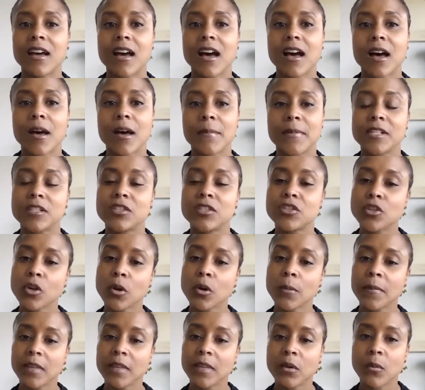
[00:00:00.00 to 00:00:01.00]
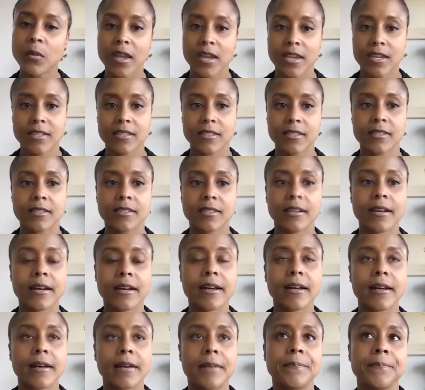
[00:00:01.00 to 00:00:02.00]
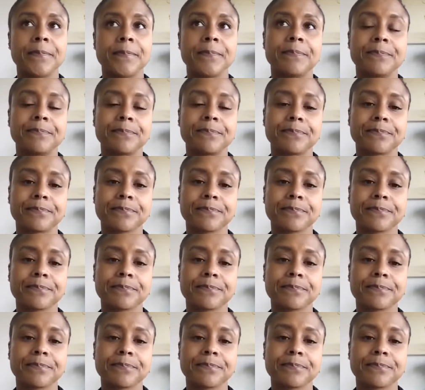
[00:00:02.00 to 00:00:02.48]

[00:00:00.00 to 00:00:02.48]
in so many ways. And